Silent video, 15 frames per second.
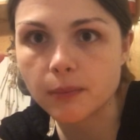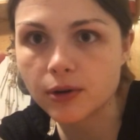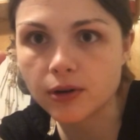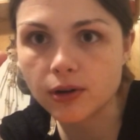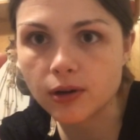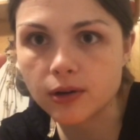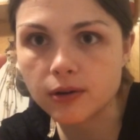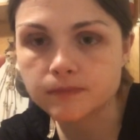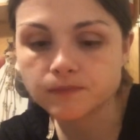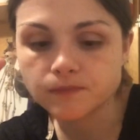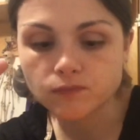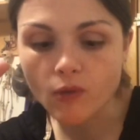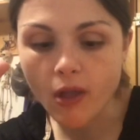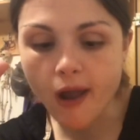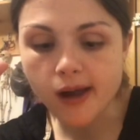a burger.
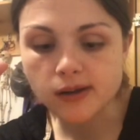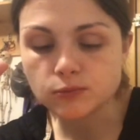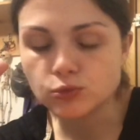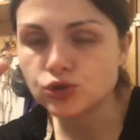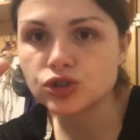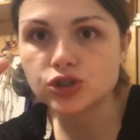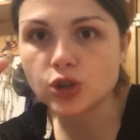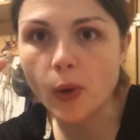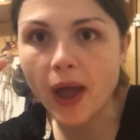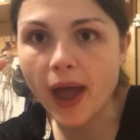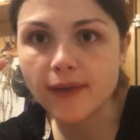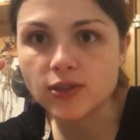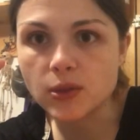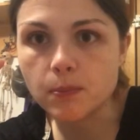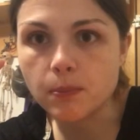You just don't
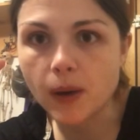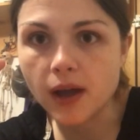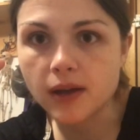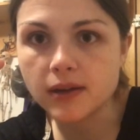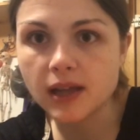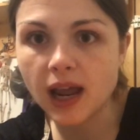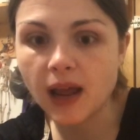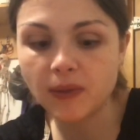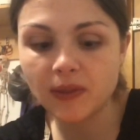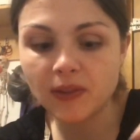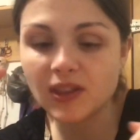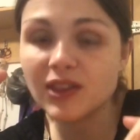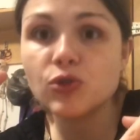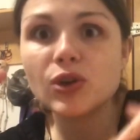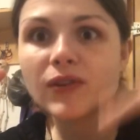have the bun,
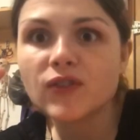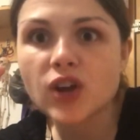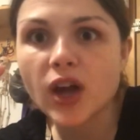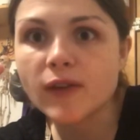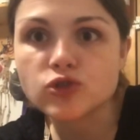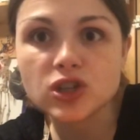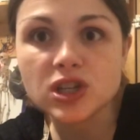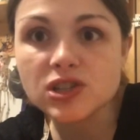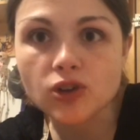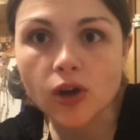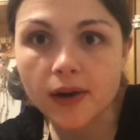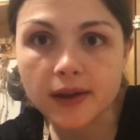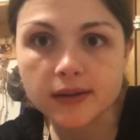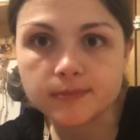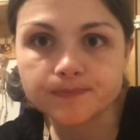and you even have cheese
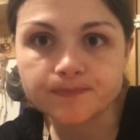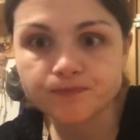on it.